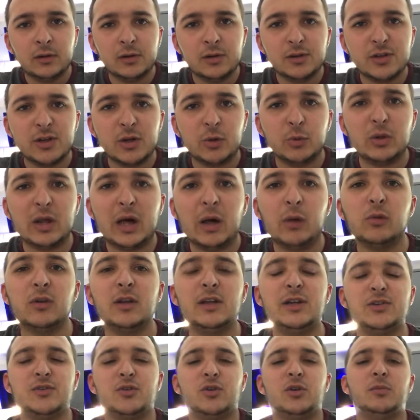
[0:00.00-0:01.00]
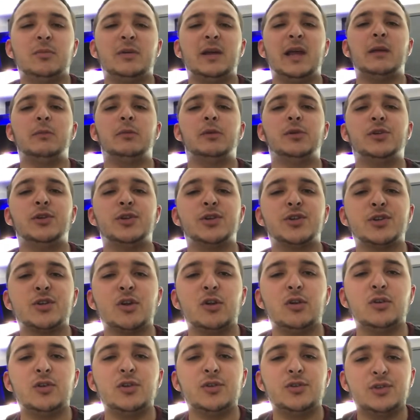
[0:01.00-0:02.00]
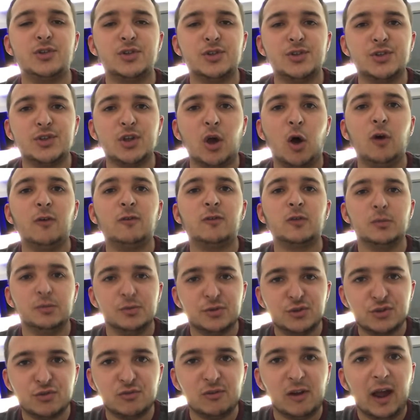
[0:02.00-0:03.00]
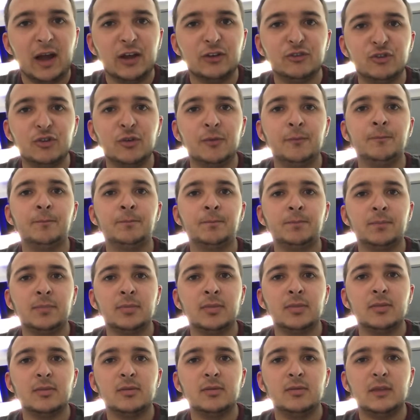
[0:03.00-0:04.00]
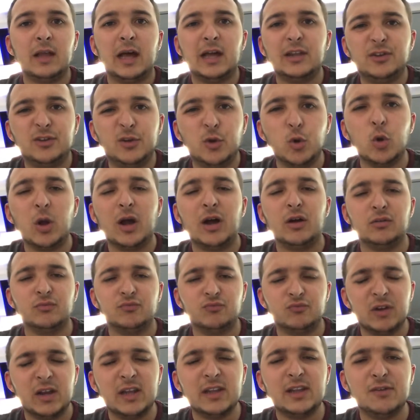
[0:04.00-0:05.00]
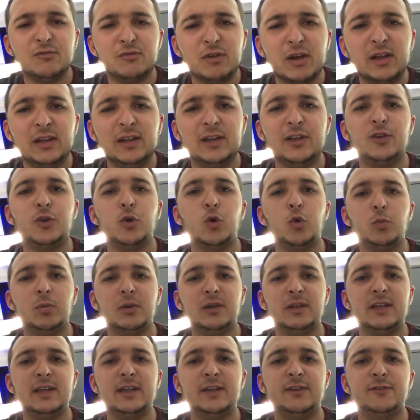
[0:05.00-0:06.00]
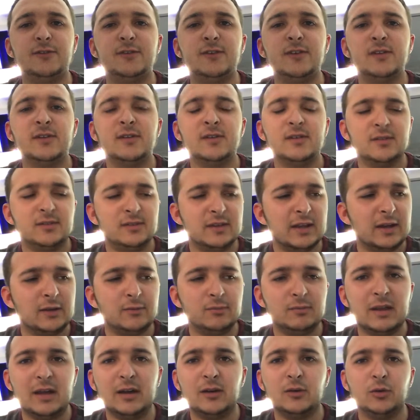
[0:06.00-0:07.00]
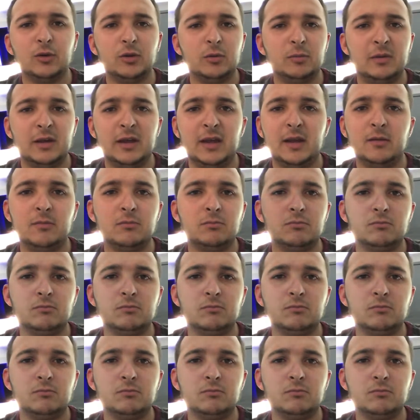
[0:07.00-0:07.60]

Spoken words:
So now that he's going to be able to start from scratch, I really do believe they're going to be